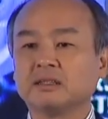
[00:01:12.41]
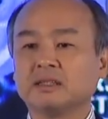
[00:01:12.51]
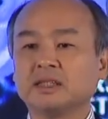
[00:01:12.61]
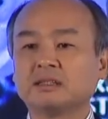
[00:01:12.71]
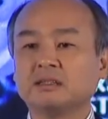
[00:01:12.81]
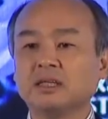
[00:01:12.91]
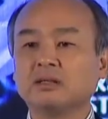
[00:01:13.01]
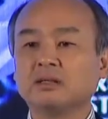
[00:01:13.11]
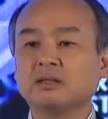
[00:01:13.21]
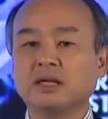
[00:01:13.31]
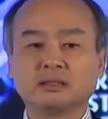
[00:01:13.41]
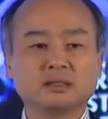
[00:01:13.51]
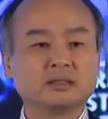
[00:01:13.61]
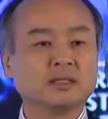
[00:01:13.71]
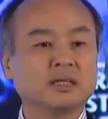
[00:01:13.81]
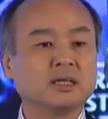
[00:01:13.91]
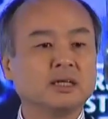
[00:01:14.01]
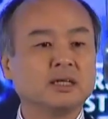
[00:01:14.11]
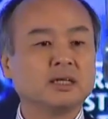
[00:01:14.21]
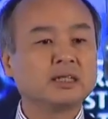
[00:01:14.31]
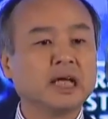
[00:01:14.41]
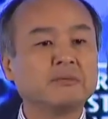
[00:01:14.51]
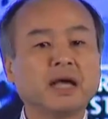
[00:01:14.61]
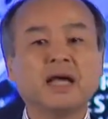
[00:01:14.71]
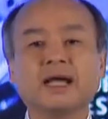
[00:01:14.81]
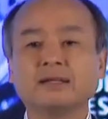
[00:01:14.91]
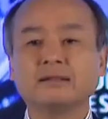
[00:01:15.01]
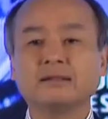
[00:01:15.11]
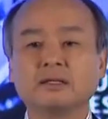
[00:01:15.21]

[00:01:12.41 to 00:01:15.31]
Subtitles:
These little things in the same hand